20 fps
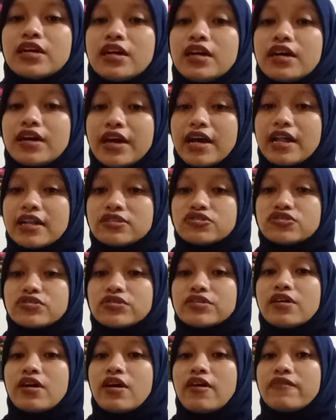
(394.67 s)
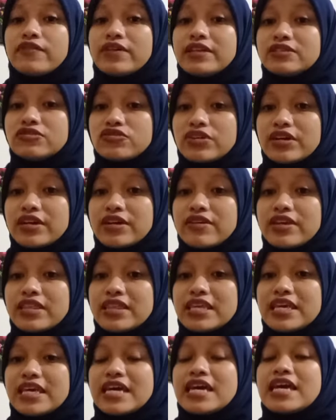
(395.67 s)
a culture of
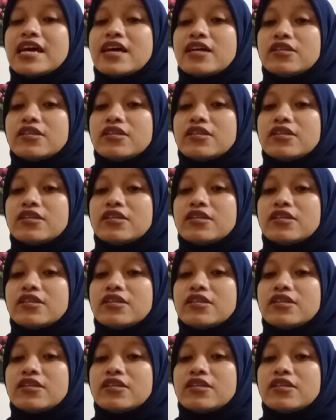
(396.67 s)
integrity,